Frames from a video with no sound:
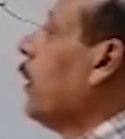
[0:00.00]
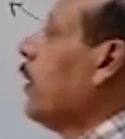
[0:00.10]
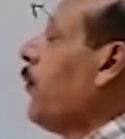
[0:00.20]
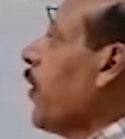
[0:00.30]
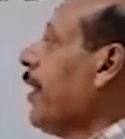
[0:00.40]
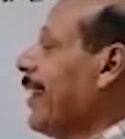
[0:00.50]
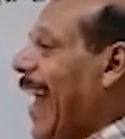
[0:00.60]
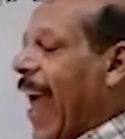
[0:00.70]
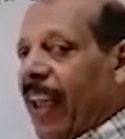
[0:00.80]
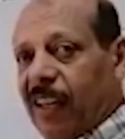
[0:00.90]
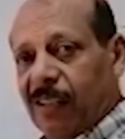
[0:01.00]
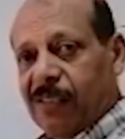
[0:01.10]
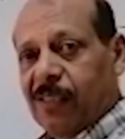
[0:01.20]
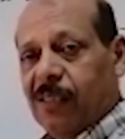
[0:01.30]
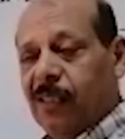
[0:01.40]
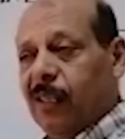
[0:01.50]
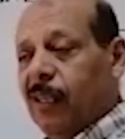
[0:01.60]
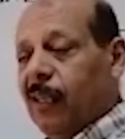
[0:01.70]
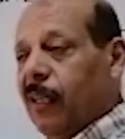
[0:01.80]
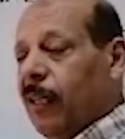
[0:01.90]
different angles
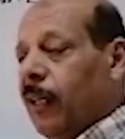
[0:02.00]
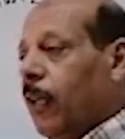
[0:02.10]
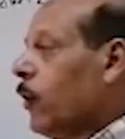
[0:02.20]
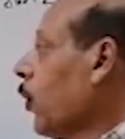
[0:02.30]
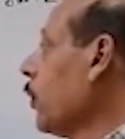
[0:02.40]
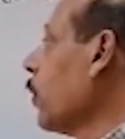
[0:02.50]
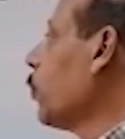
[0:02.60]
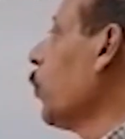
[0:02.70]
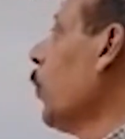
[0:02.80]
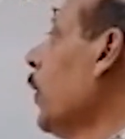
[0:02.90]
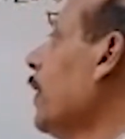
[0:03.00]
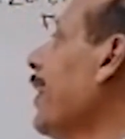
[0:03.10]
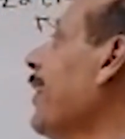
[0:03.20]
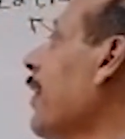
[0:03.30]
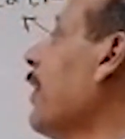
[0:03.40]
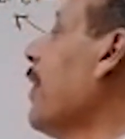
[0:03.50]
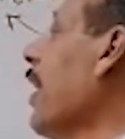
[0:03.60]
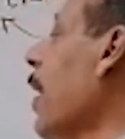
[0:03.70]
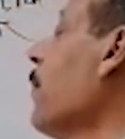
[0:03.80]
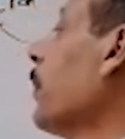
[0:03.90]
in order to detect
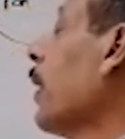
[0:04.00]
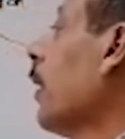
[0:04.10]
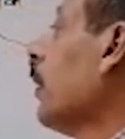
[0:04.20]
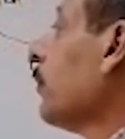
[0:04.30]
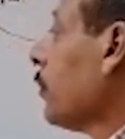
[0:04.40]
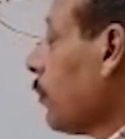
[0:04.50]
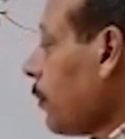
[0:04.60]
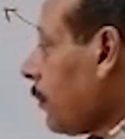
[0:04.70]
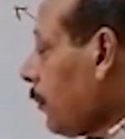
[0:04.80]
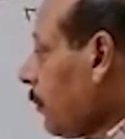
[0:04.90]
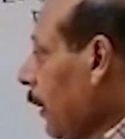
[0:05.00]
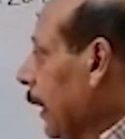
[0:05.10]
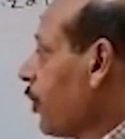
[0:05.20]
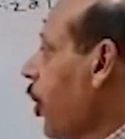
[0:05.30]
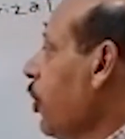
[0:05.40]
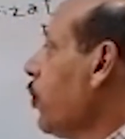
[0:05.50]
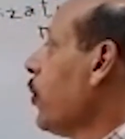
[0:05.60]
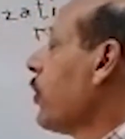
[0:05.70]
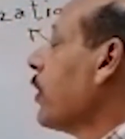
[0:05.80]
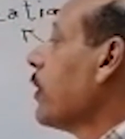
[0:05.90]
the
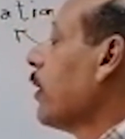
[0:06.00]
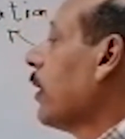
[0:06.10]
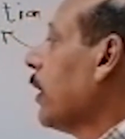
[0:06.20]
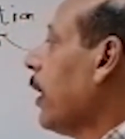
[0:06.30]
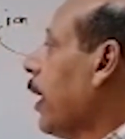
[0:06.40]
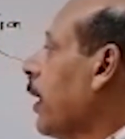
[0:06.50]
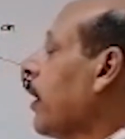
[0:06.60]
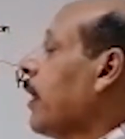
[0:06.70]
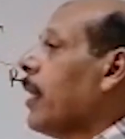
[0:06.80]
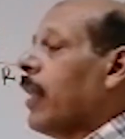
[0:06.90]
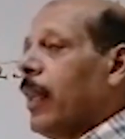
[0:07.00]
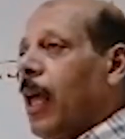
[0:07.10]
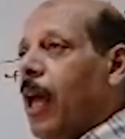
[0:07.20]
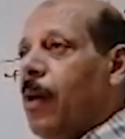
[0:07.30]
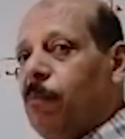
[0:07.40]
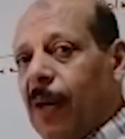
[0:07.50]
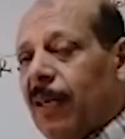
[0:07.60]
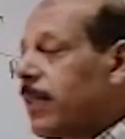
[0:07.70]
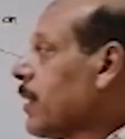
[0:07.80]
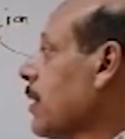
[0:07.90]
changes in the
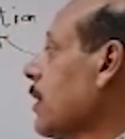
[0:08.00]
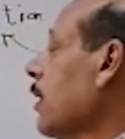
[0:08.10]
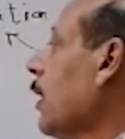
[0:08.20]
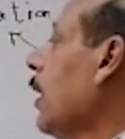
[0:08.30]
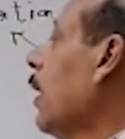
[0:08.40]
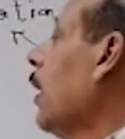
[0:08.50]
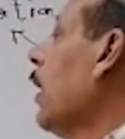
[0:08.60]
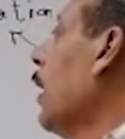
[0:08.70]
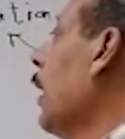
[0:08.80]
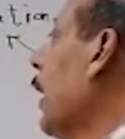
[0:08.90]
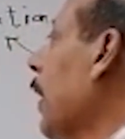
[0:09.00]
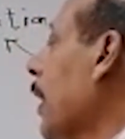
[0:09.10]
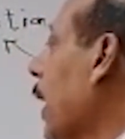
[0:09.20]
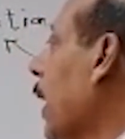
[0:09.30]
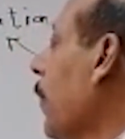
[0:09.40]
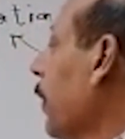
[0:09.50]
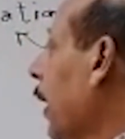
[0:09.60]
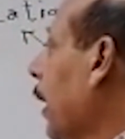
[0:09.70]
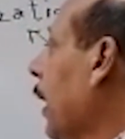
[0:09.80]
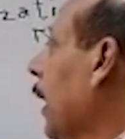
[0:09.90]
pulse, in the
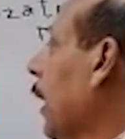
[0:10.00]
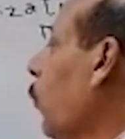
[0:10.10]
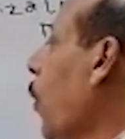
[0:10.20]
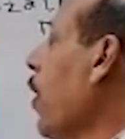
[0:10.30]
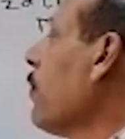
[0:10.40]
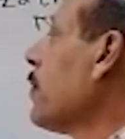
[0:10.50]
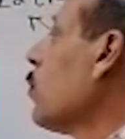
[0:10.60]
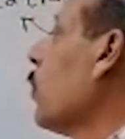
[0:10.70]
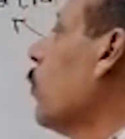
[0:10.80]
waves